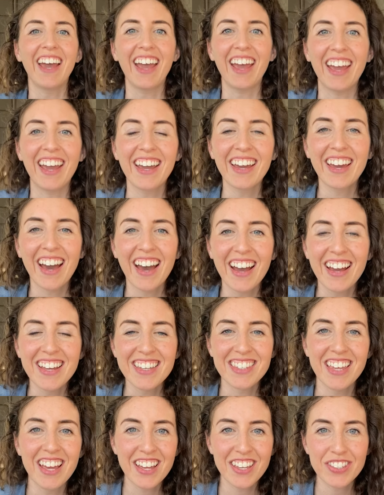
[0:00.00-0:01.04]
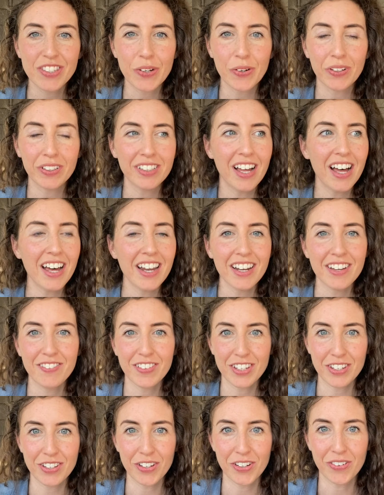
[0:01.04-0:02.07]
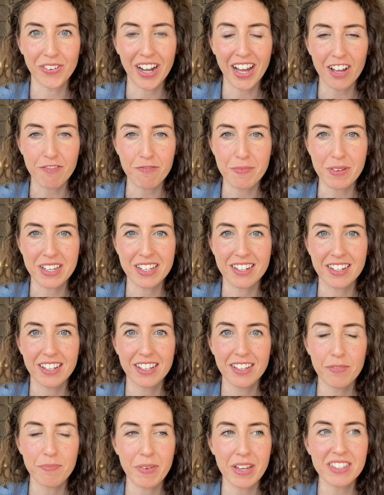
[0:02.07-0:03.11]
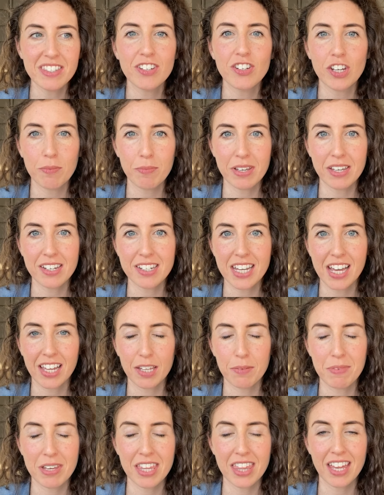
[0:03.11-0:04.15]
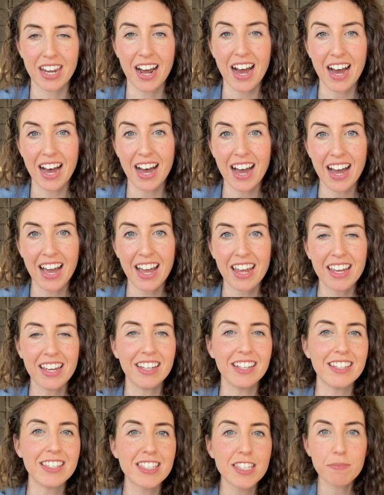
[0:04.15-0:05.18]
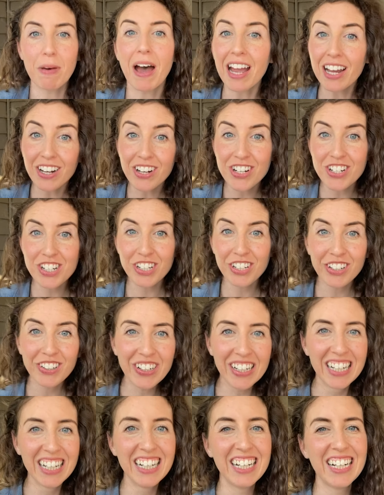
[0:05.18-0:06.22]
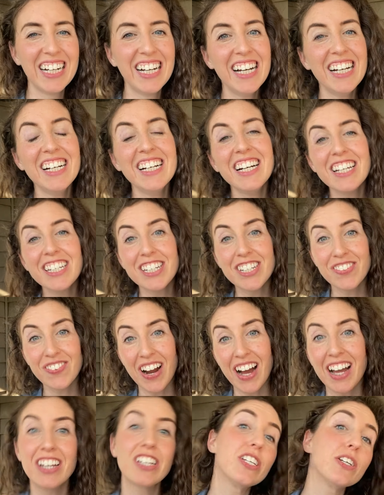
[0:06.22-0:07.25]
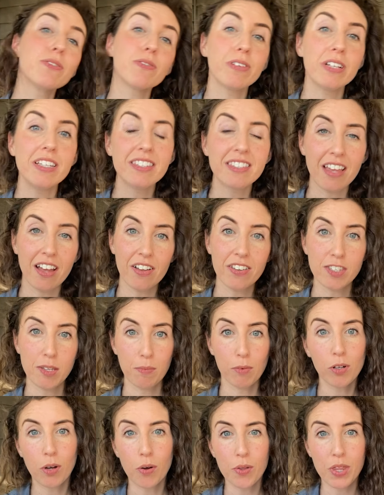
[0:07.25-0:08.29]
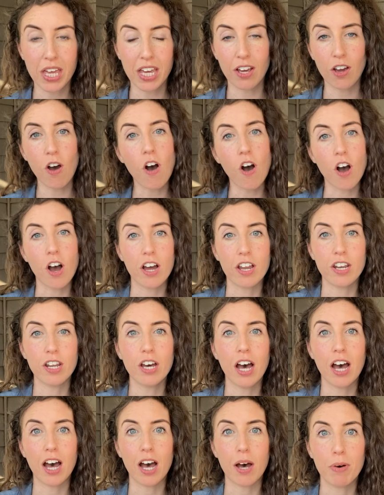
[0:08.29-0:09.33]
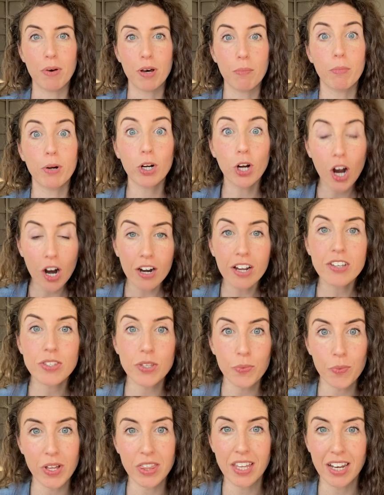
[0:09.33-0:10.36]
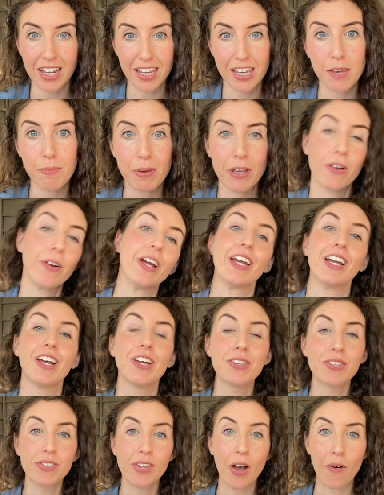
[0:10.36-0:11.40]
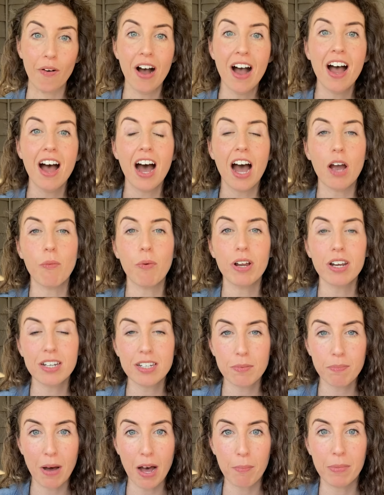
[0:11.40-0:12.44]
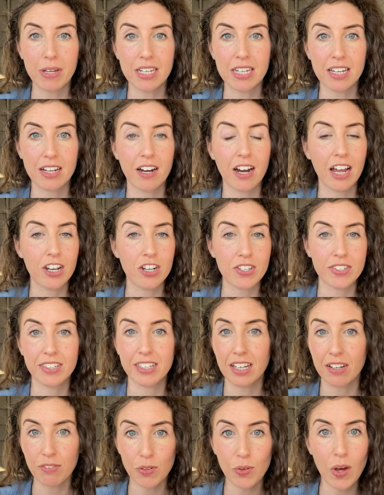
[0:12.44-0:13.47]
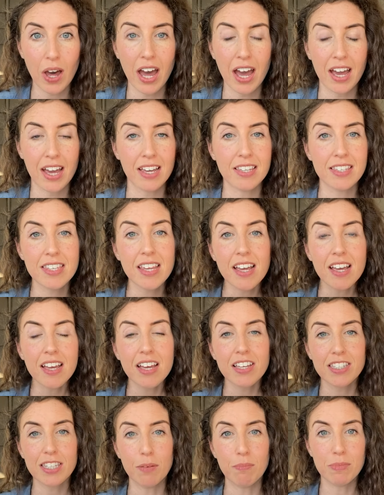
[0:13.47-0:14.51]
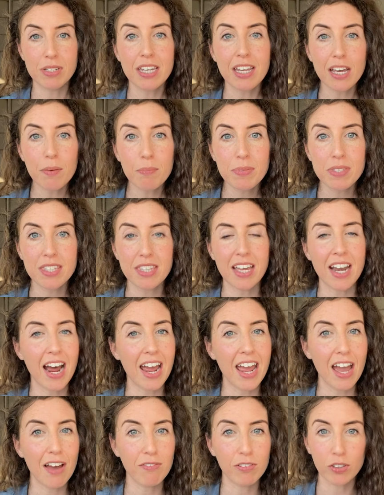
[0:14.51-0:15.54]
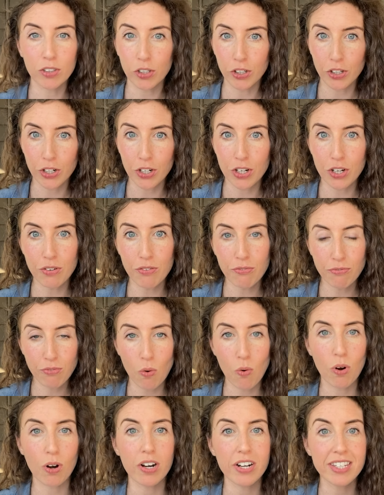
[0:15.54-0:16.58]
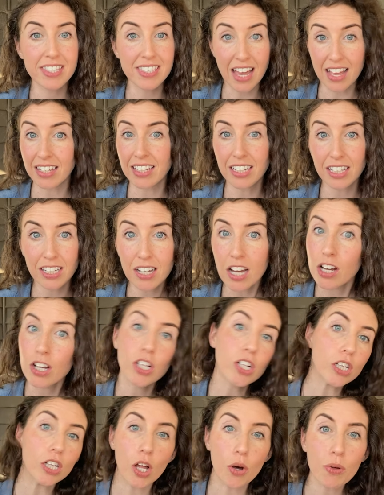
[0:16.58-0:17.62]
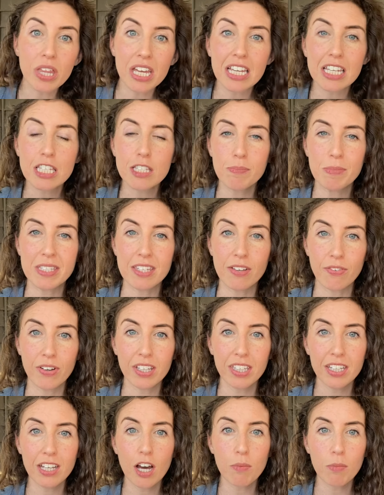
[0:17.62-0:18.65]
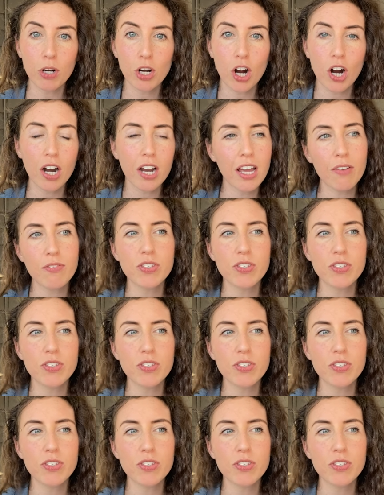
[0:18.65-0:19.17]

Hey guys, so a lot of you have been messaging me and telling me that I inspired you to try to resell some clothing on Mercari is the one that I keep hearing. So I wanted to pop in here and just give you guys some tips that I have learned for selling clothing specifically on Mercari.